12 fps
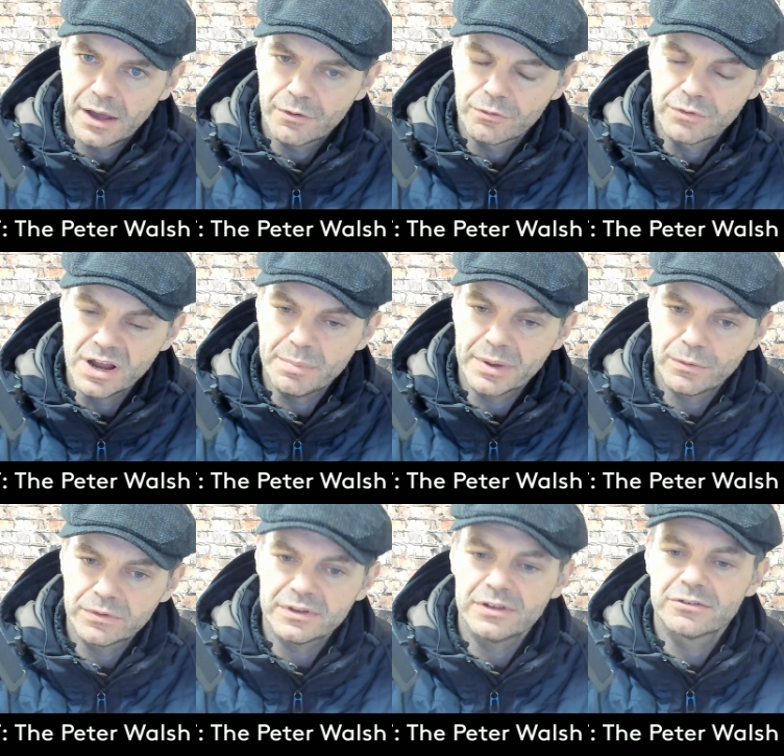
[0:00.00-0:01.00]

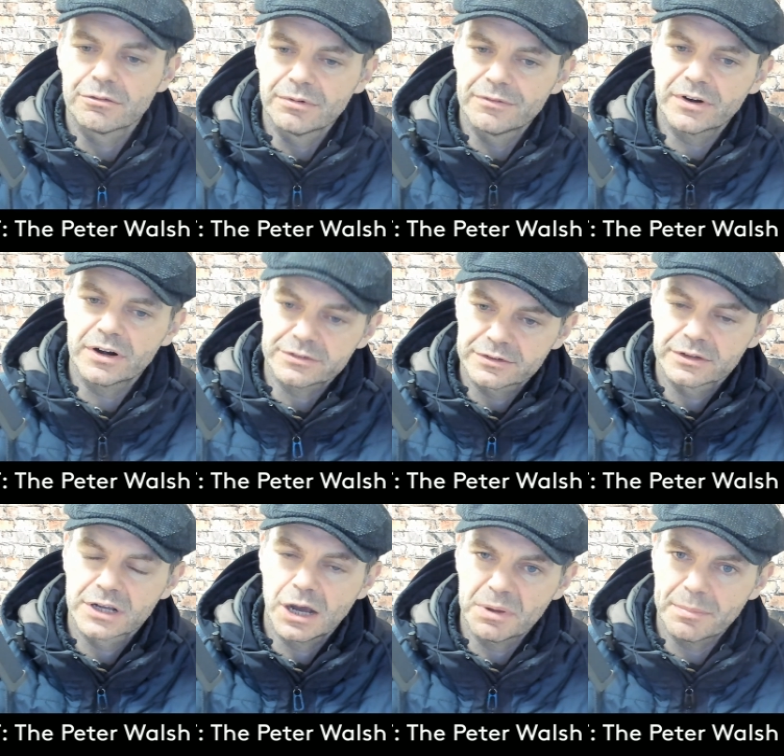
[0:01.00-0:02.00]
Rebound is the reverse,
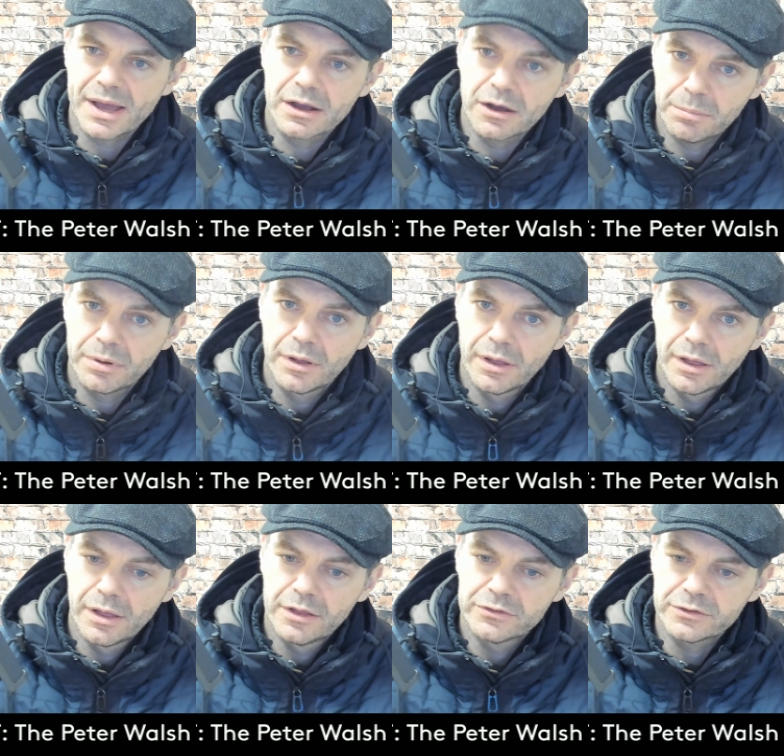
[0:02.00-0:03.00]
coming back up.
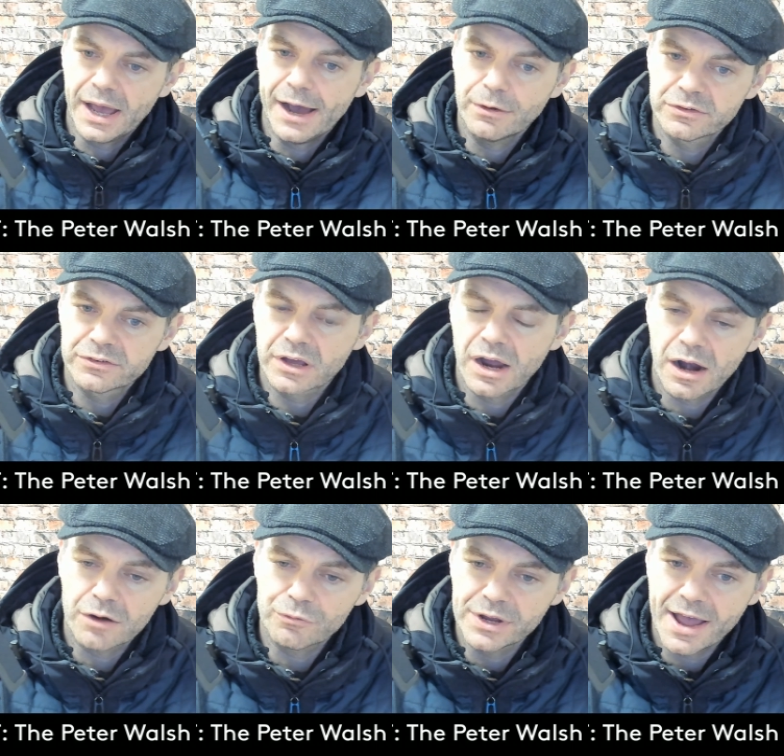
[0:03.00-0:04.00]
So how does the car
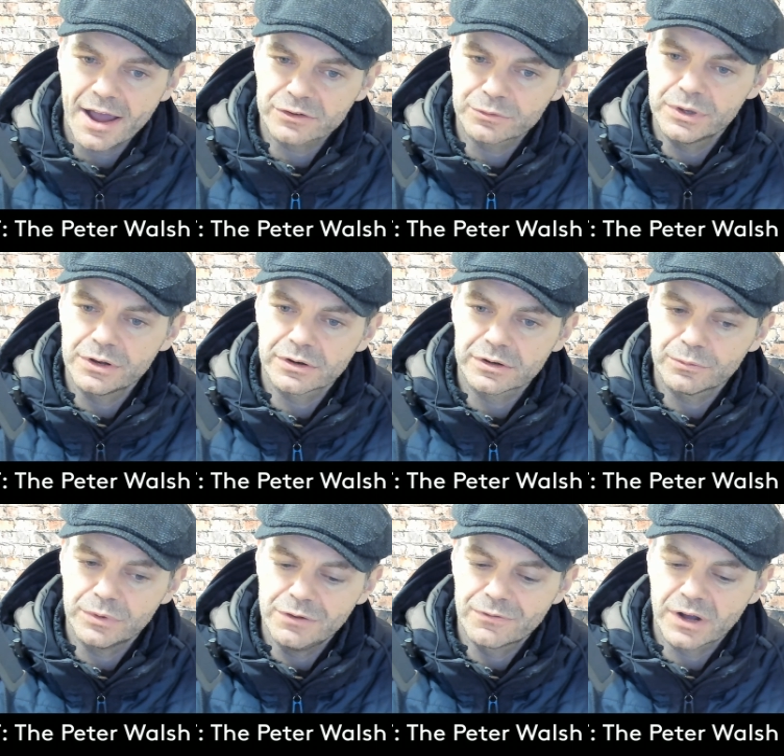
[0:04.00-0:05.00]
react when you're when
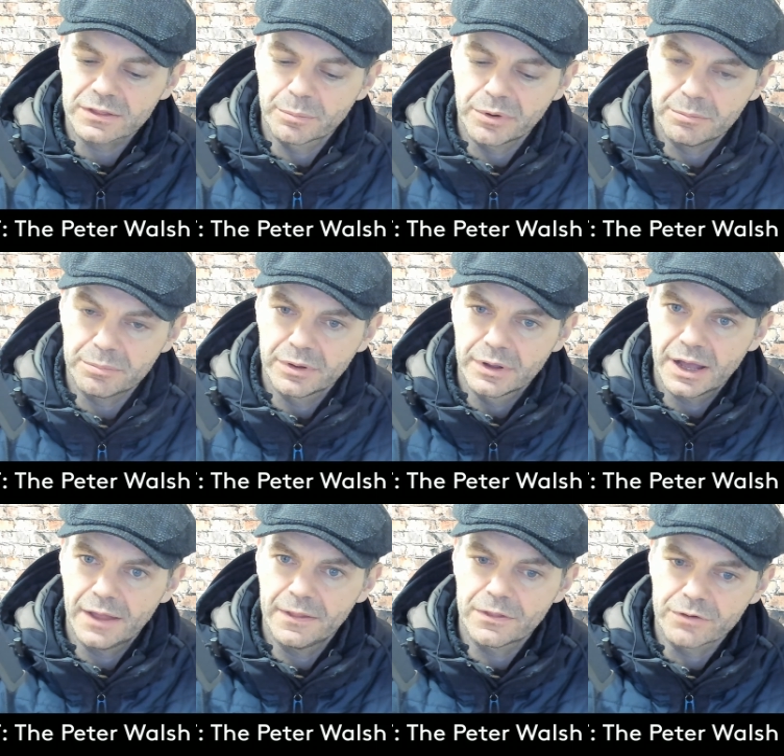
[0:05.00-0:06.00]
you've got the bump and
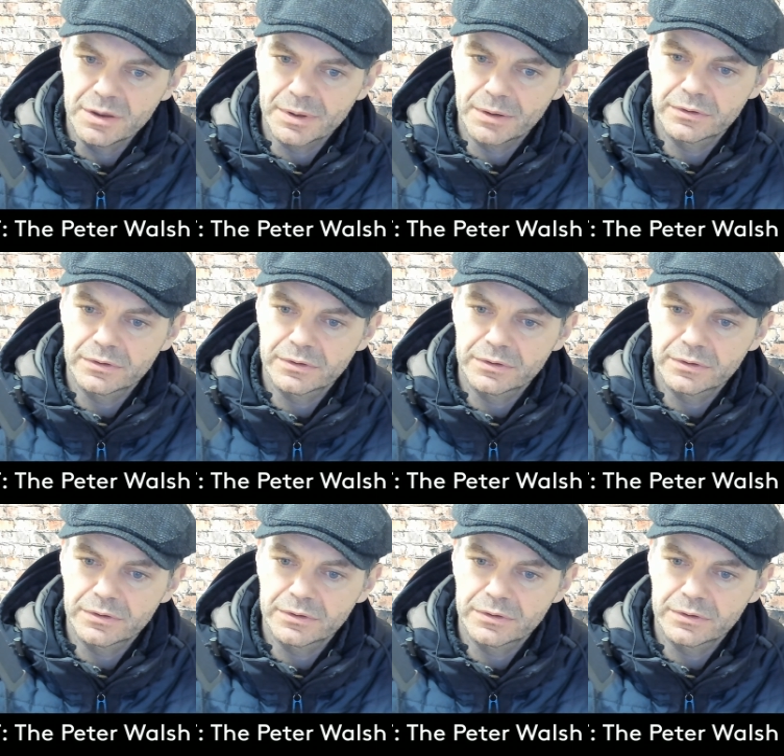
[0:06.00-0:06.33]
then the rebound?